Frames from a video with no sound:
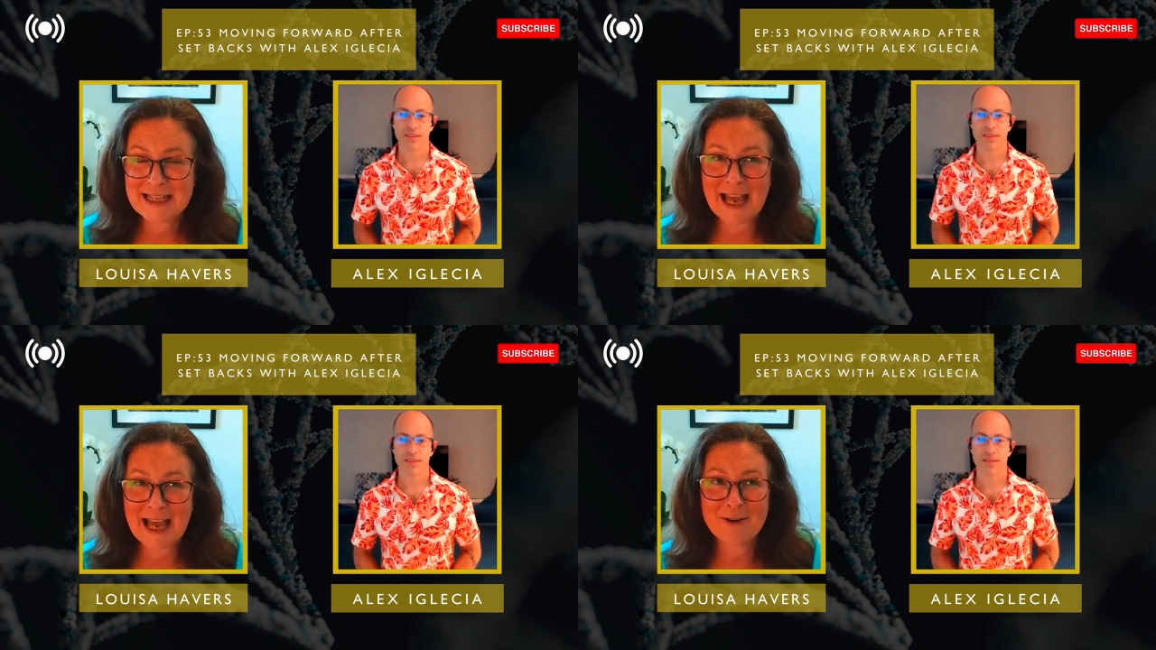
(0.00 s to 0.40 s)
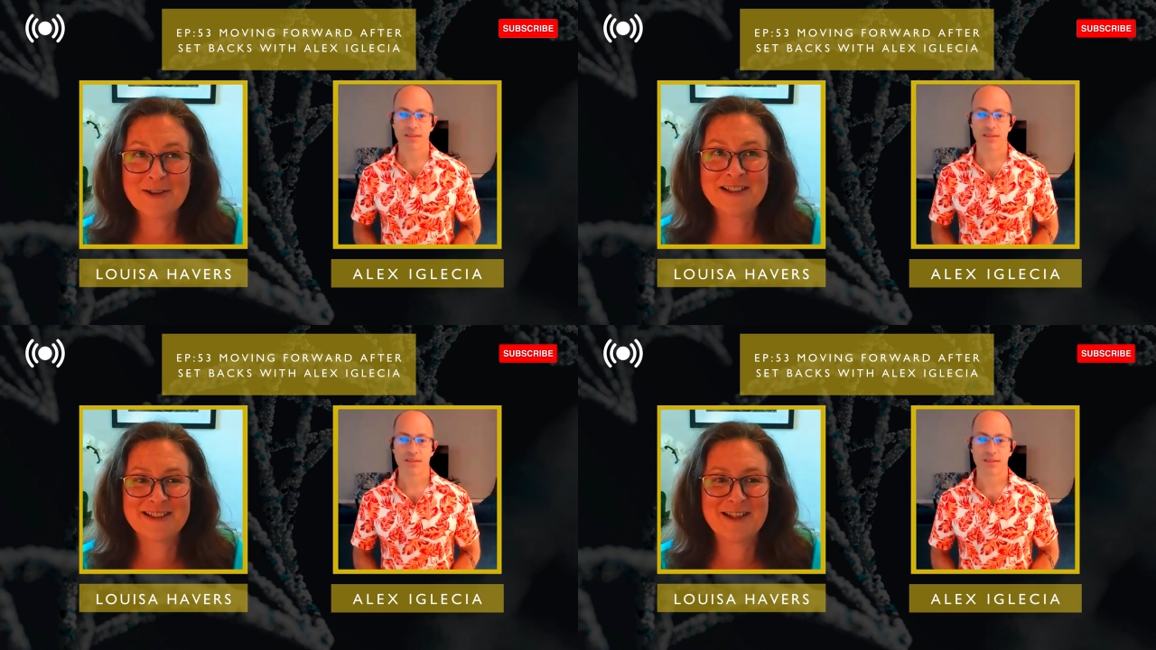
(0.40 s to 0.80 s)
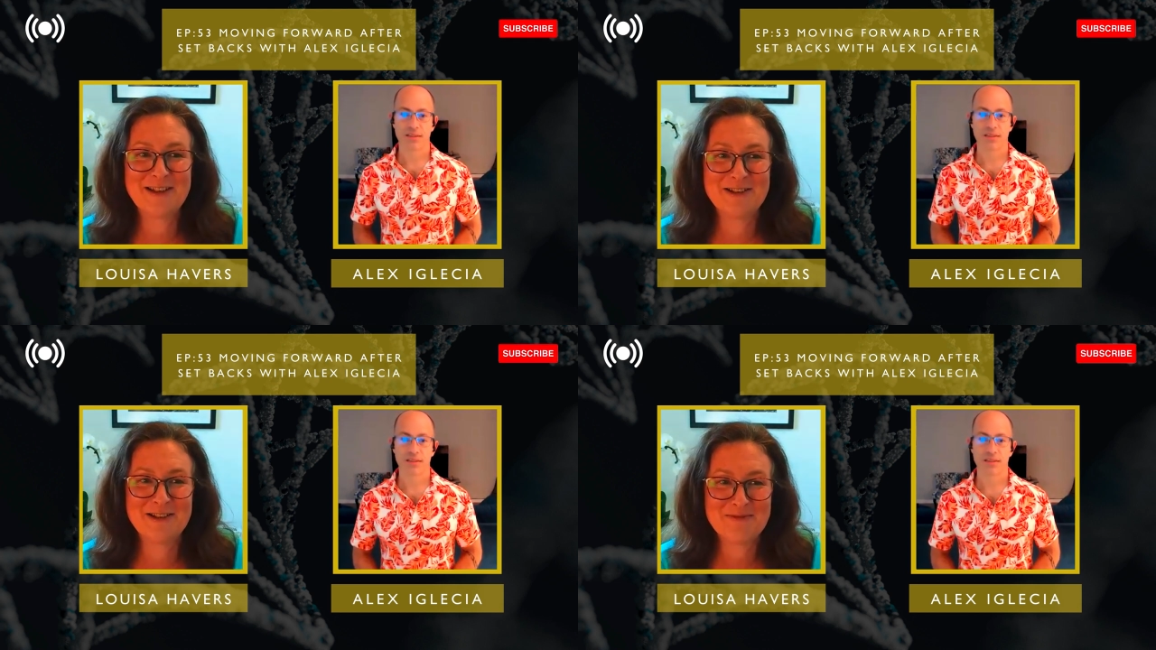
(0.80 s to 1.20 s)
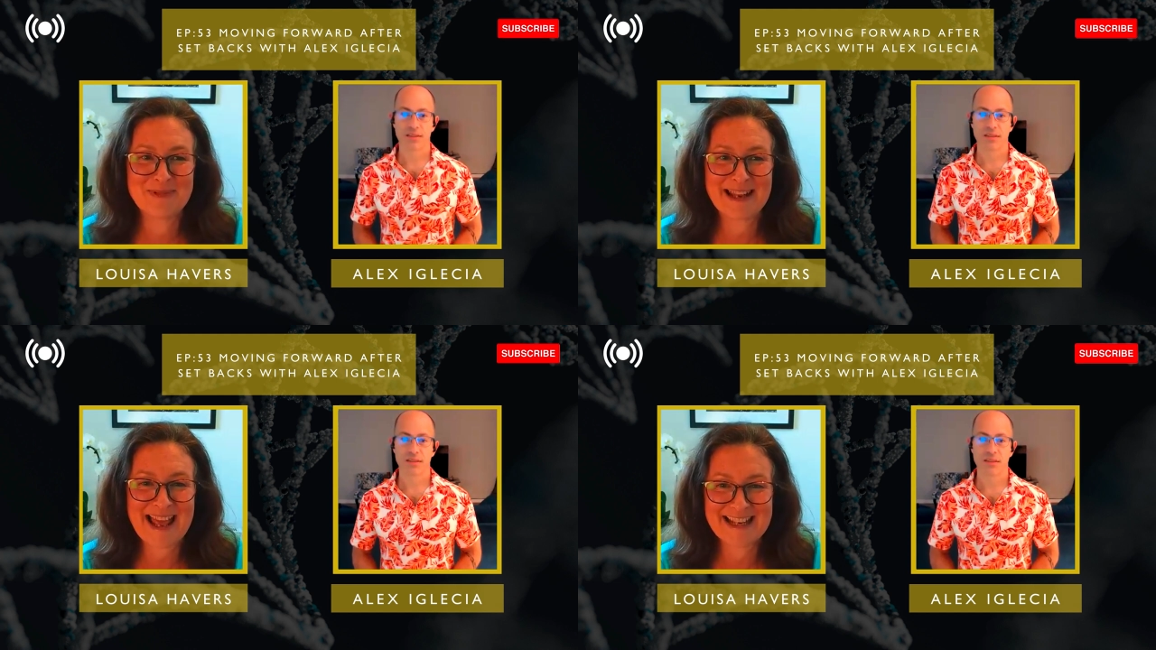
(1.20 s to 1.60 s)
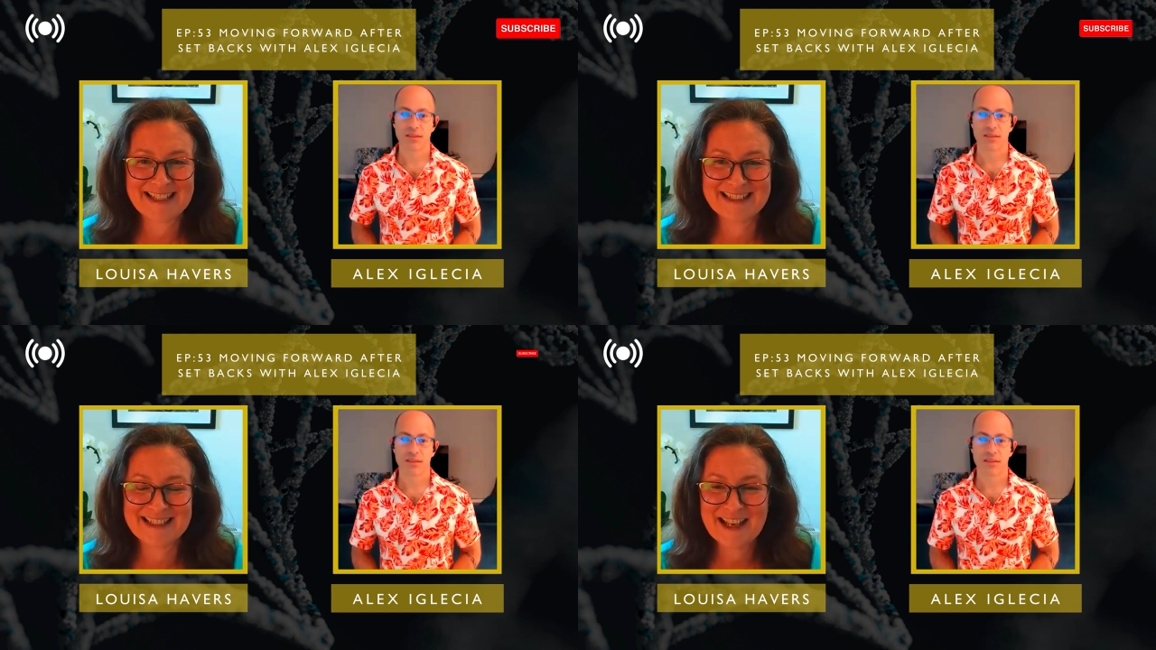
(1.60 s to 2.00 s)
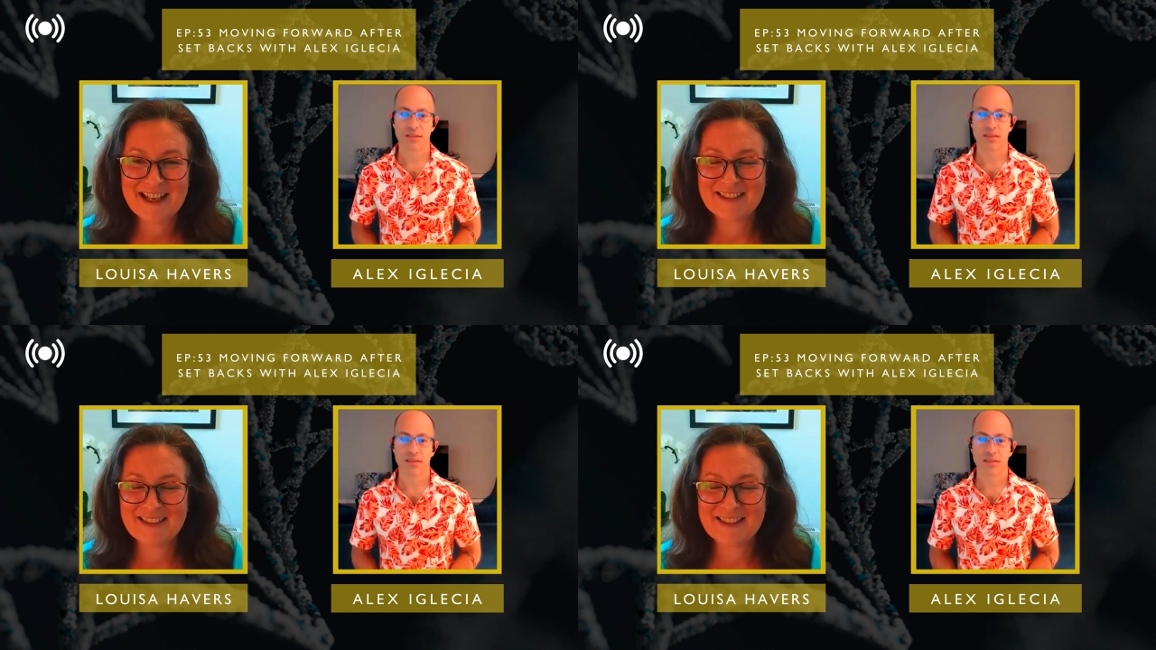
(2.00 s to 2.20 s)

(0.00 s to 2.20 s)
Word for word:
Speaker 1: So how do you blend